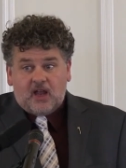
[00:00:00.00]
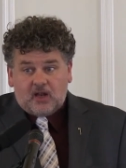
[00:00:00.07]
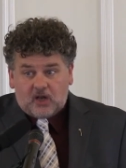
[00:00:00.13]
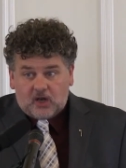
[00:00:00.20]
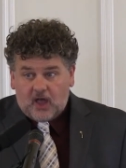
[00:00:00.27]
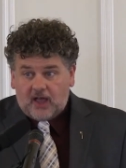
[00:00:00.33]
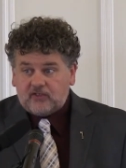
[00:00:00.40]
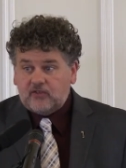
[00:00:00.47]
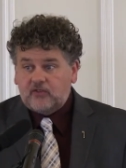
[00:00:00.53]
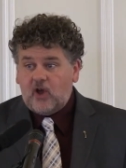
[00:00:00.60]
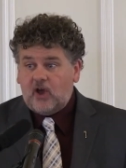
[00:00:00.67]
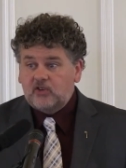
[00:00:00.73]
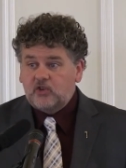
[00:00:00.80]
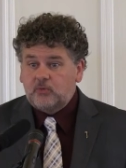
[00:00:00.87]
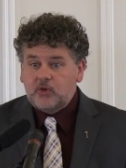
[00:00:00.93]
lots of
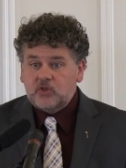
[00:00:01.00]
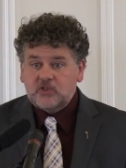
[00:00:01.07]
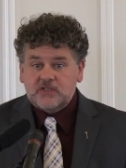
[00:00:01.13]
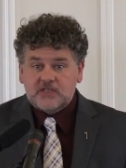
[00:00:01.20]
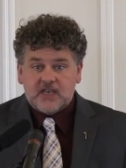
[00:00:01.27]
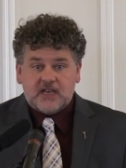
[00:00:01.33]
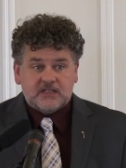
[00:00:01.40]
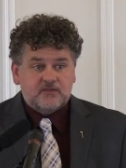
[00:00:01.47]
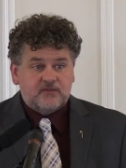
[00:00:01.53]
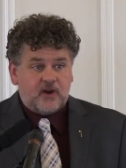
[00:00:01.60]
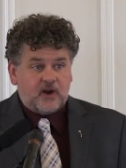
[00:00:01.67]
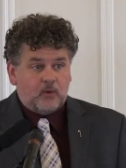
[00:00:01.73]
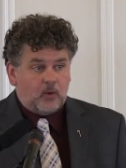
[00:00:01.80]
contributions thus far.